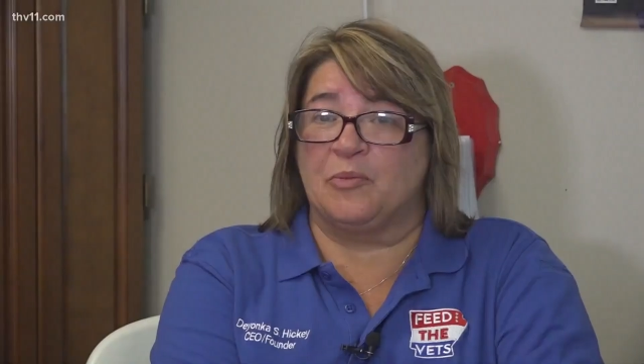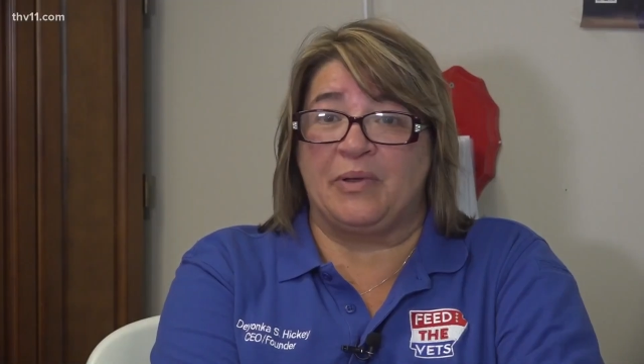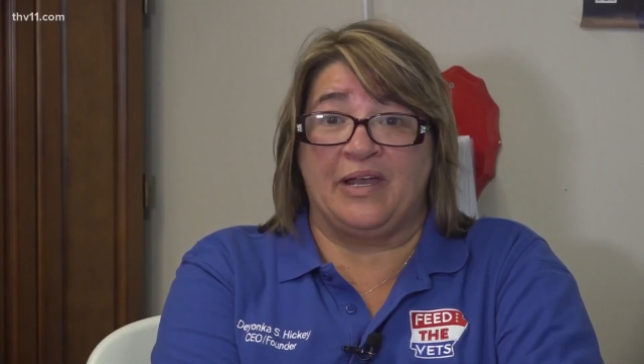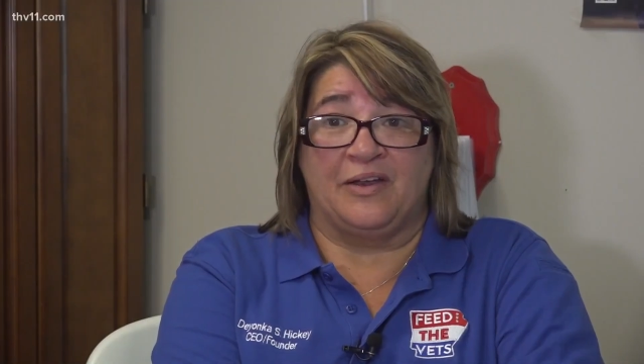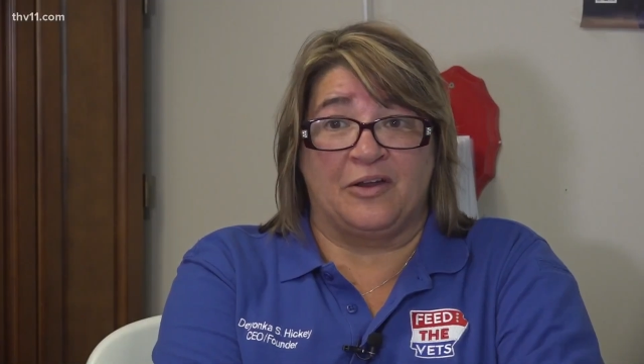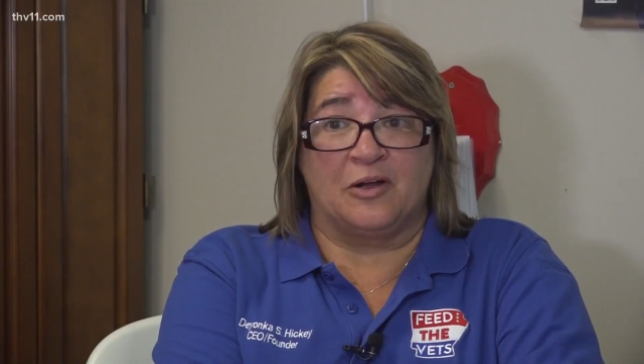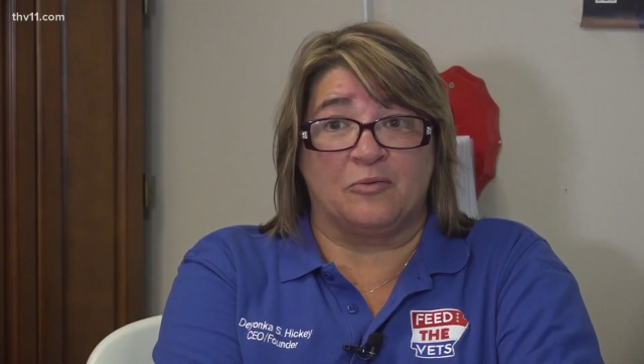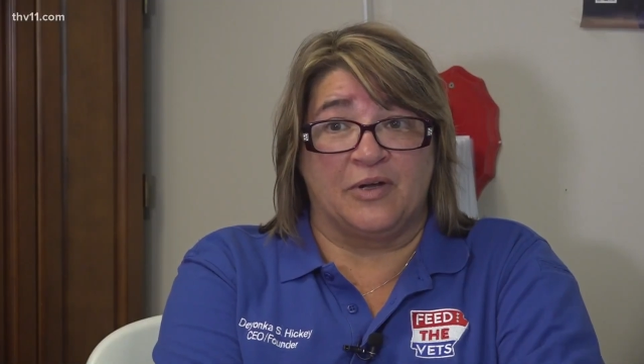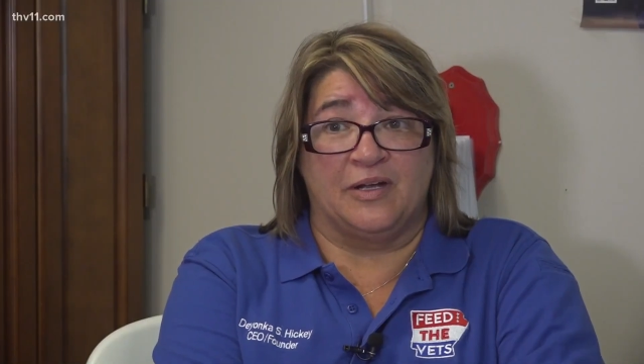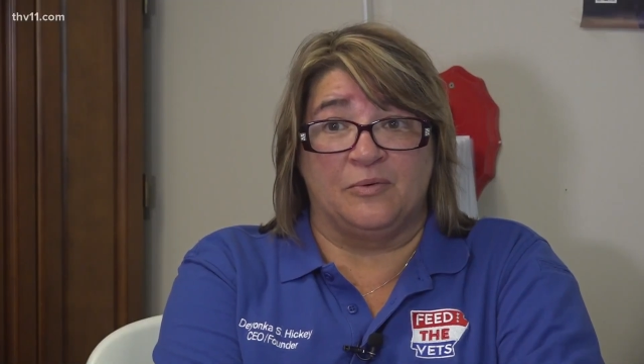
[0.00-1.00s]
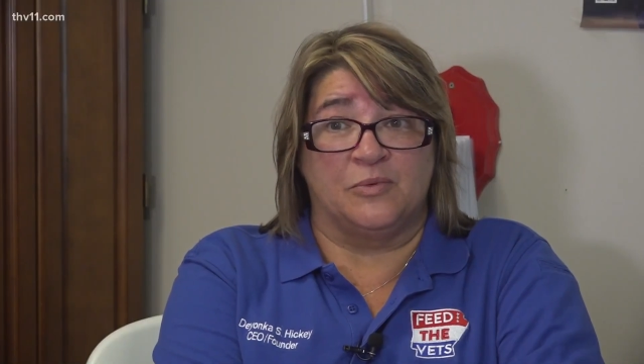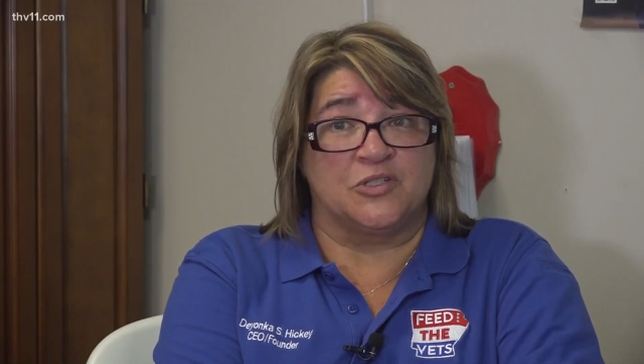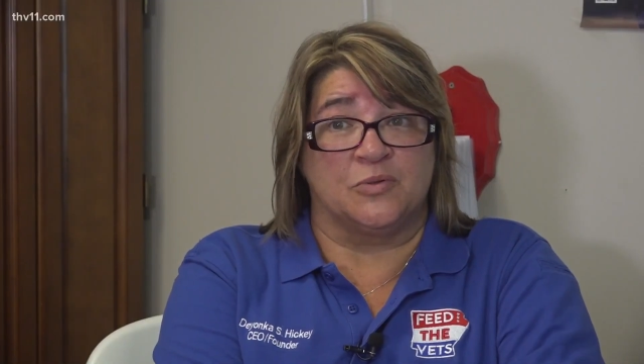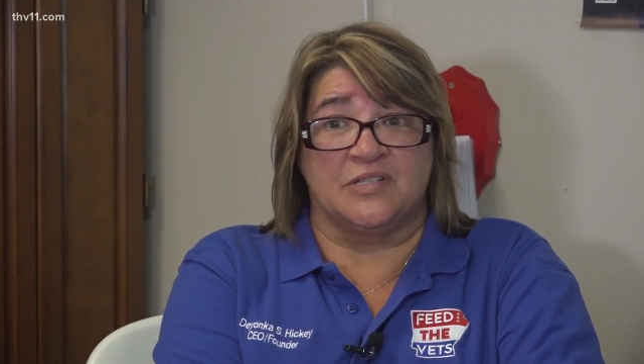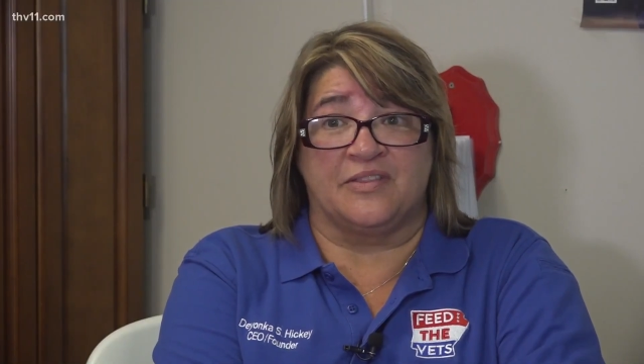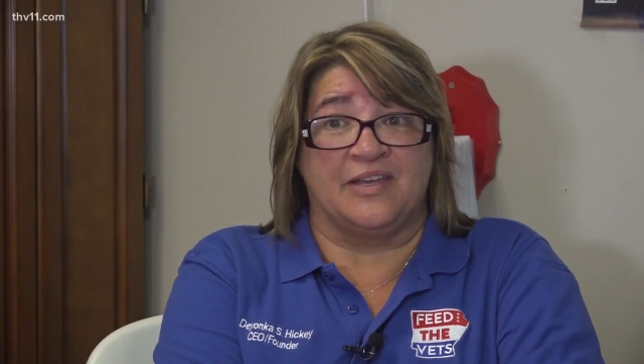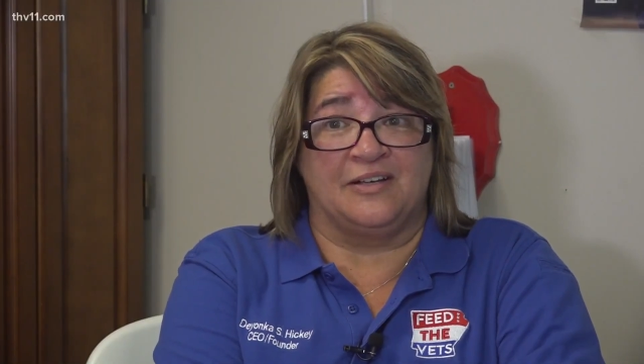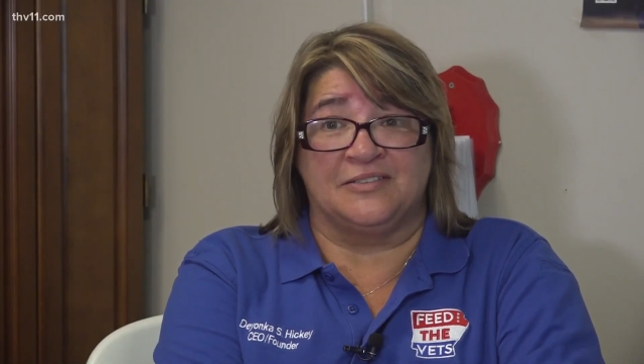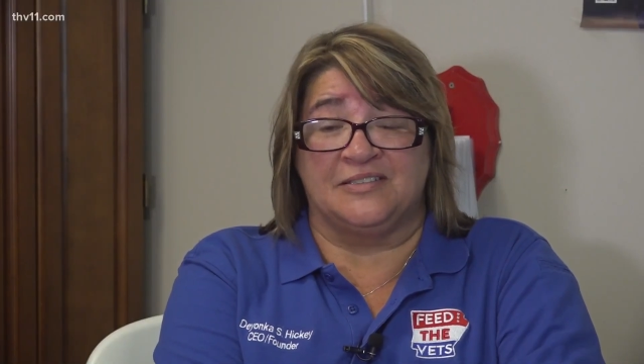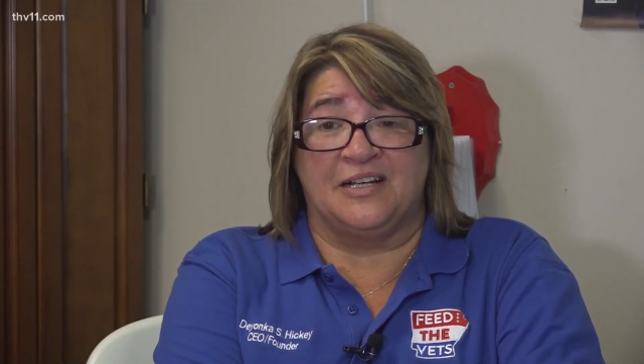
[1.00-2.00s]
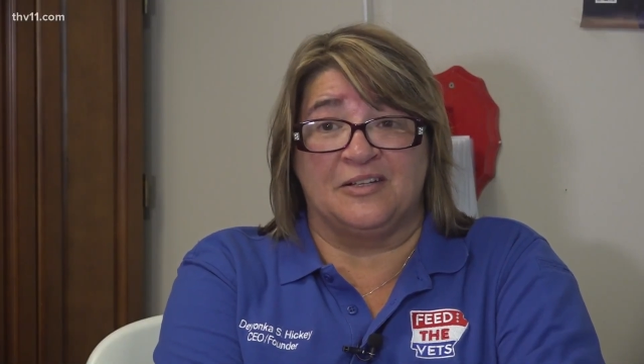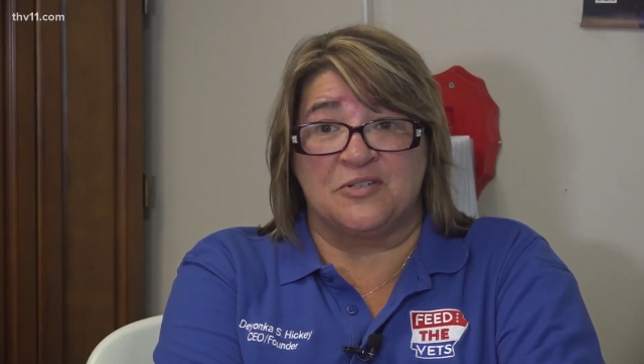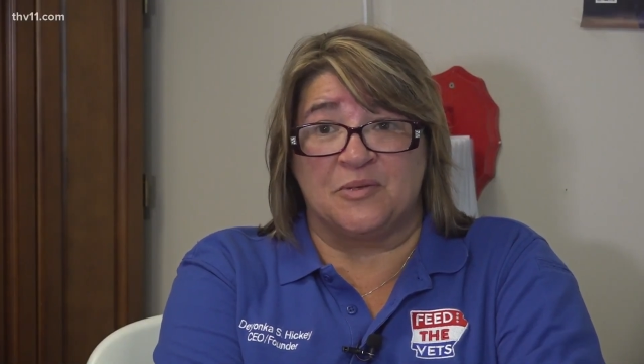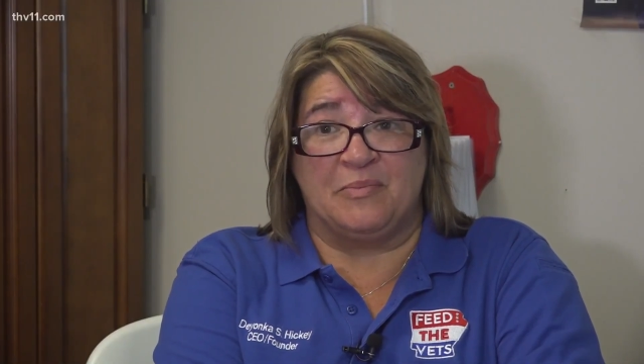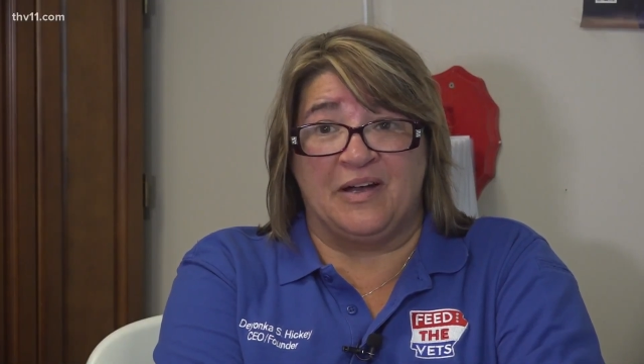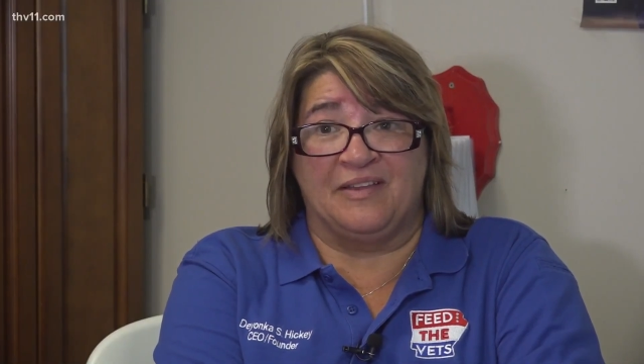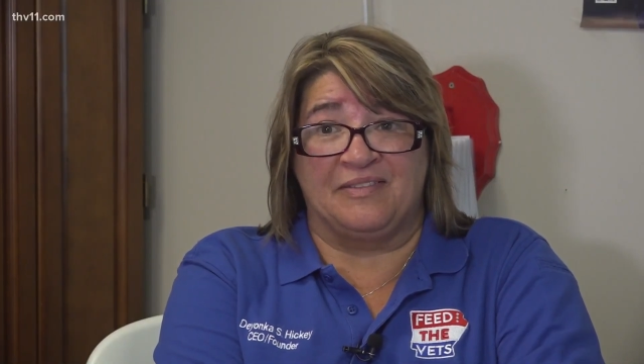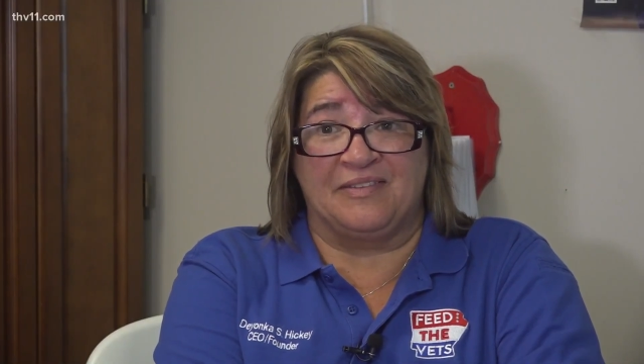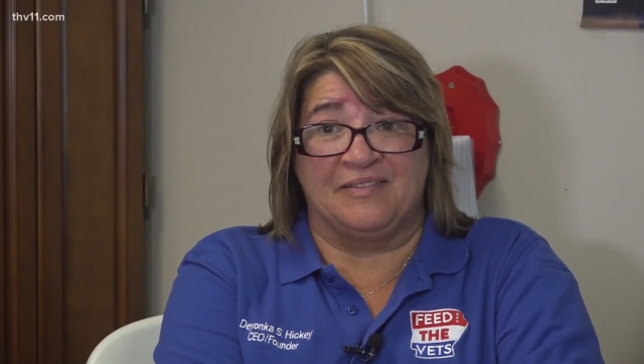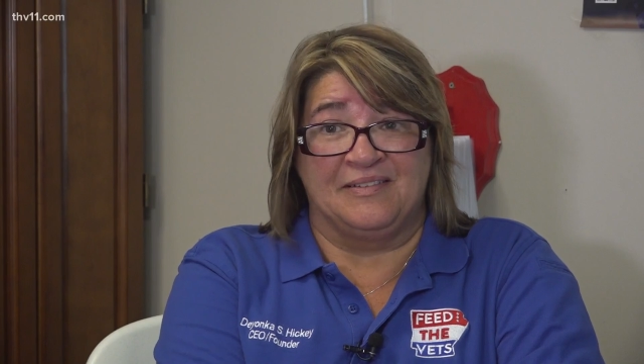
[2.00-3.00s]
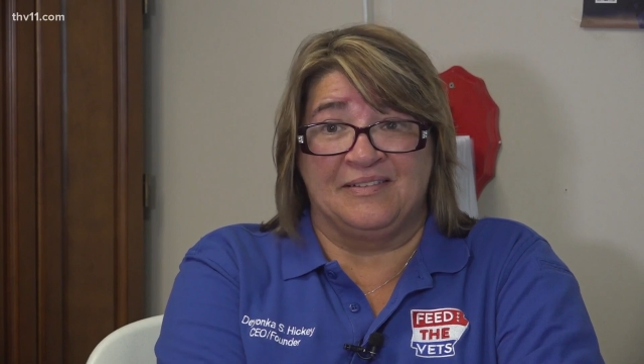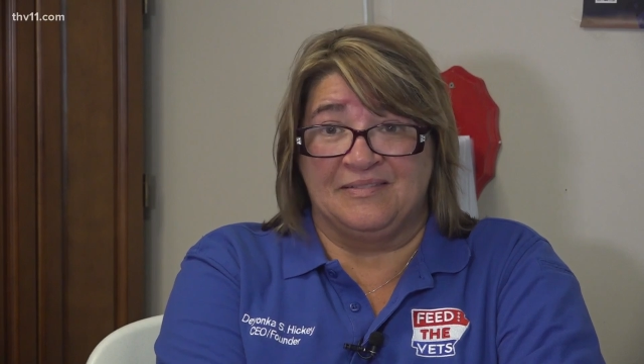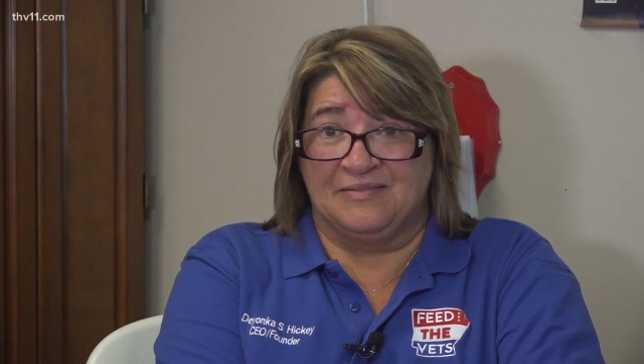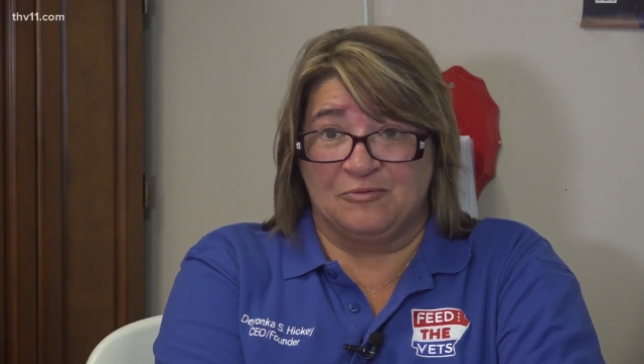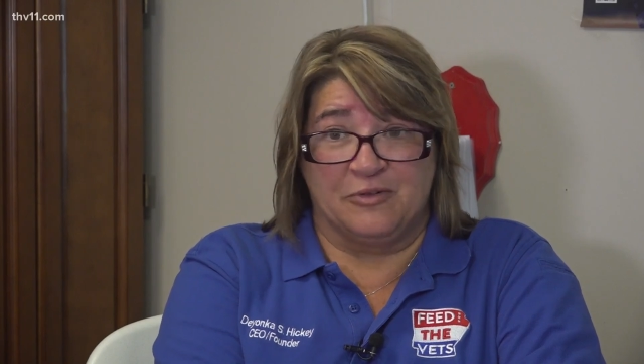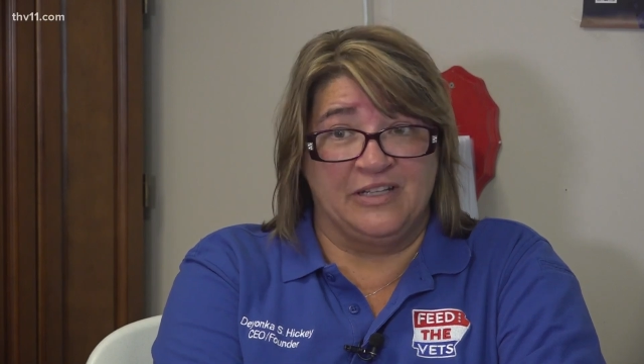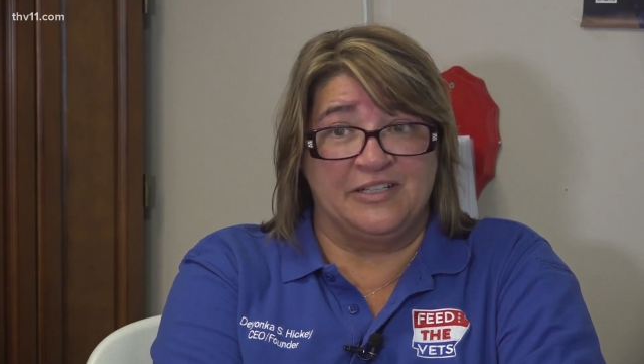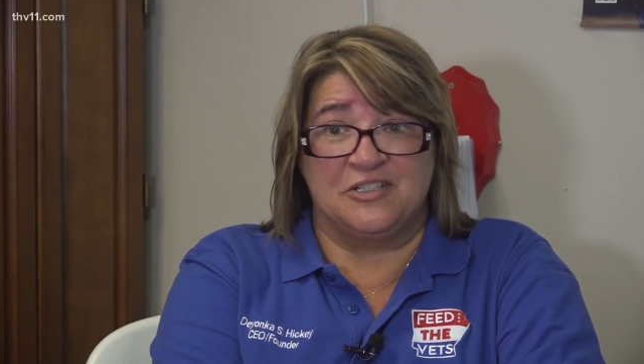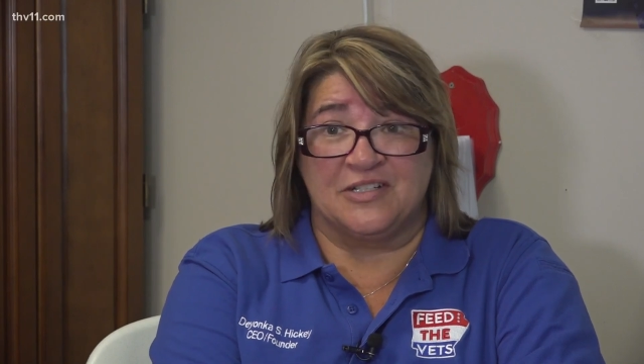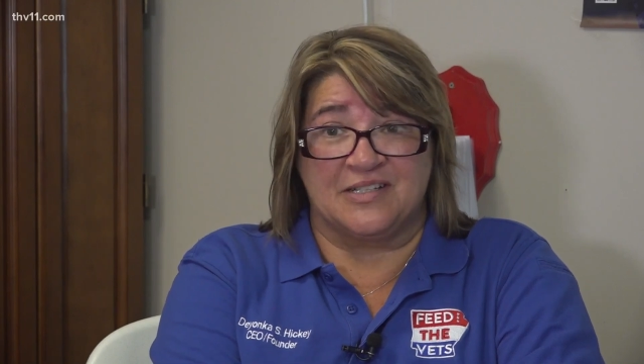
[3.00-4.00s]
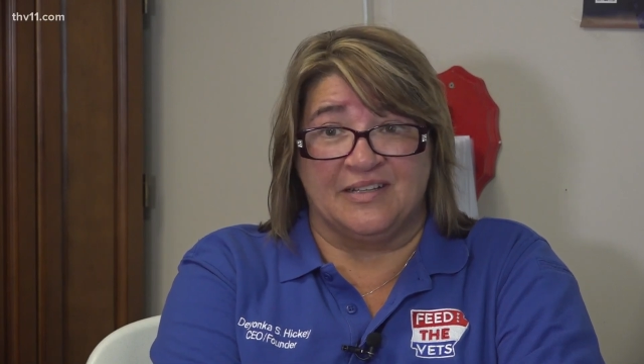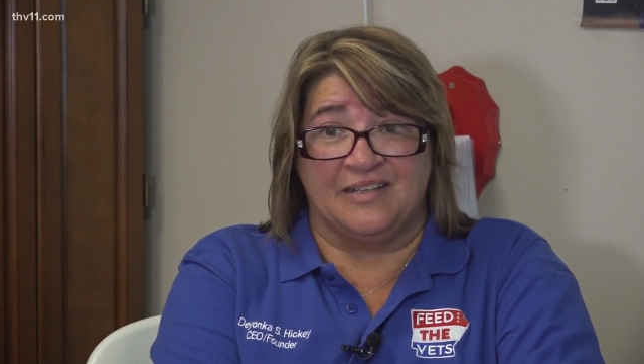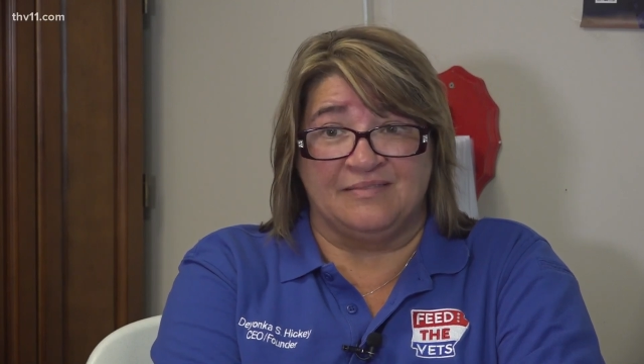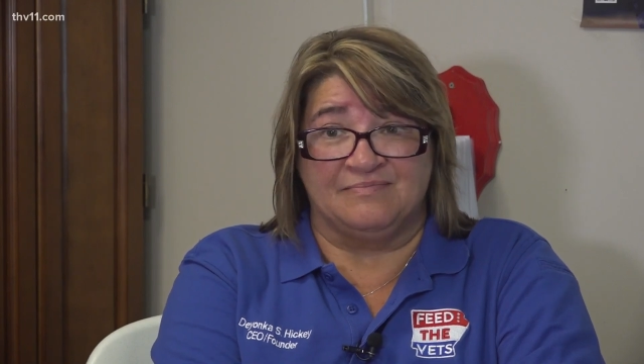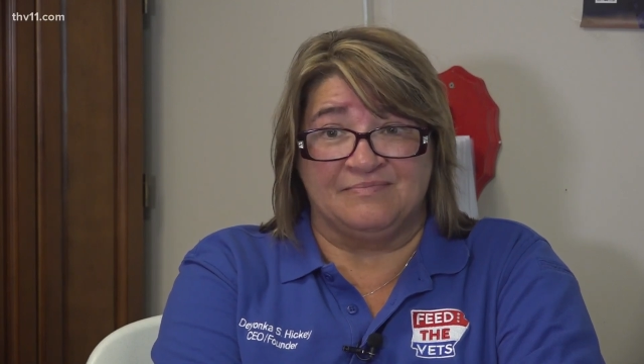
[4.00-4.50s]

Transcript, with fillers: paying our rent, which was one thousand dollars a month, religiously,